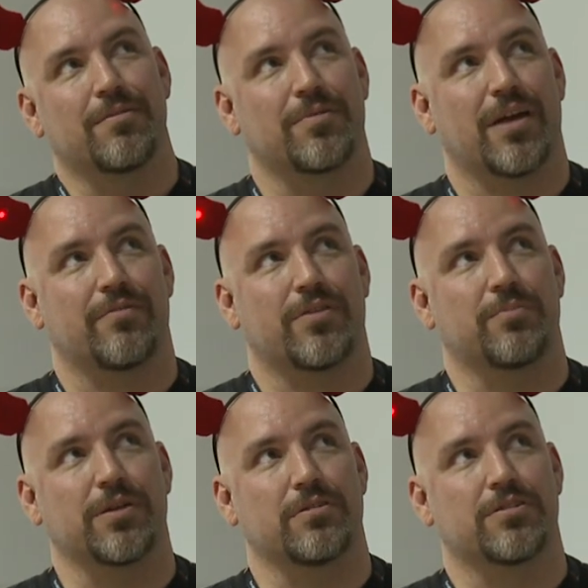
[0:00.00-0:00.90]
we have the
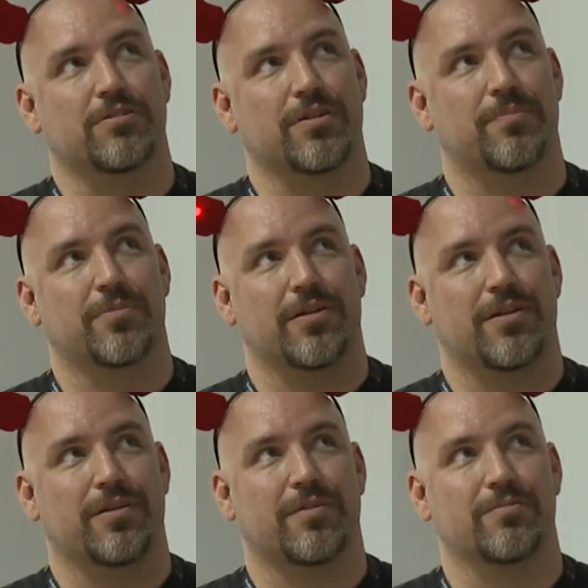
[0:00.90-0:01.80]
build script,
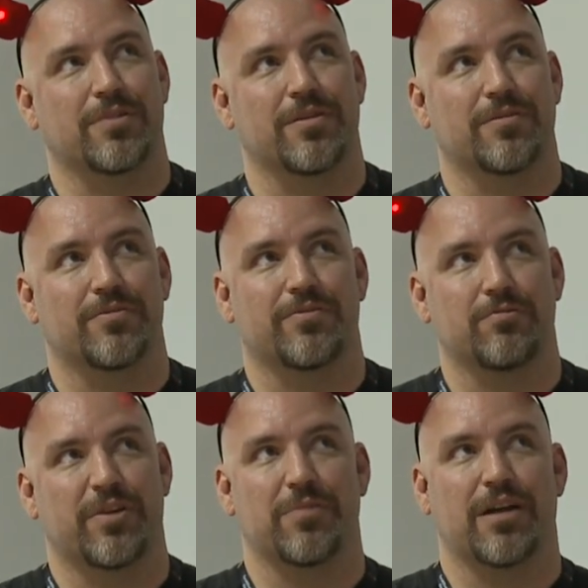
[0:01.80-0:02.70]
and we've
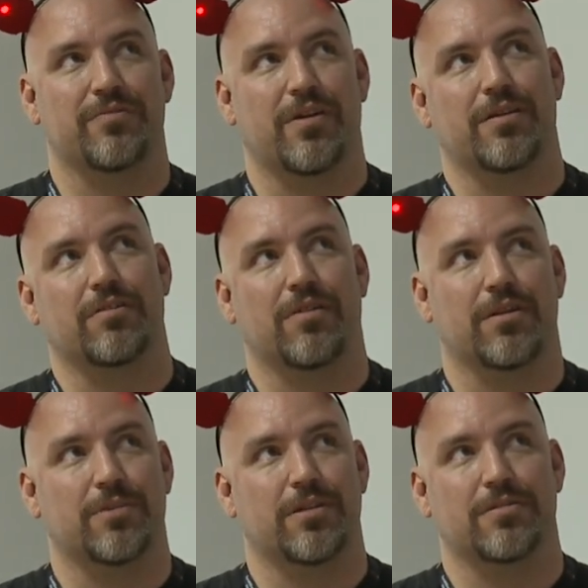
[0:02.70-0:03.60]
modified it quite a
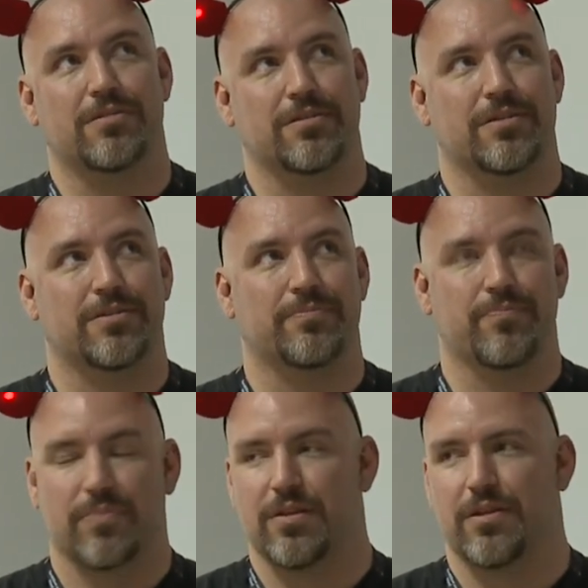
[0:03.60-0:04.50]
bit to
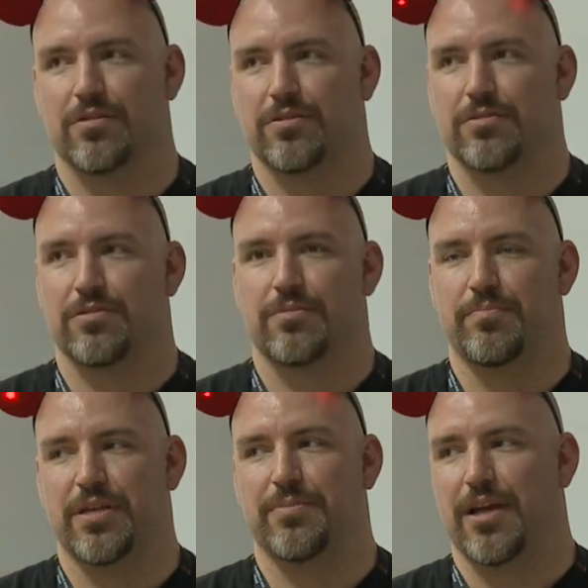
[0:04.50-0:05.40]
include
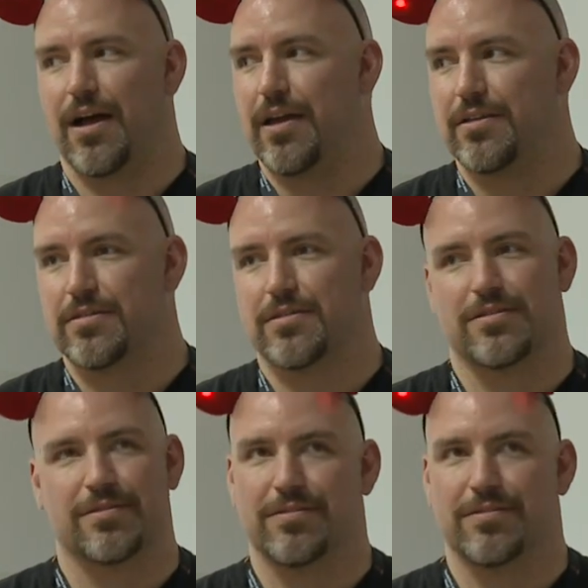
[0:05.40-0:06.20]
PBIs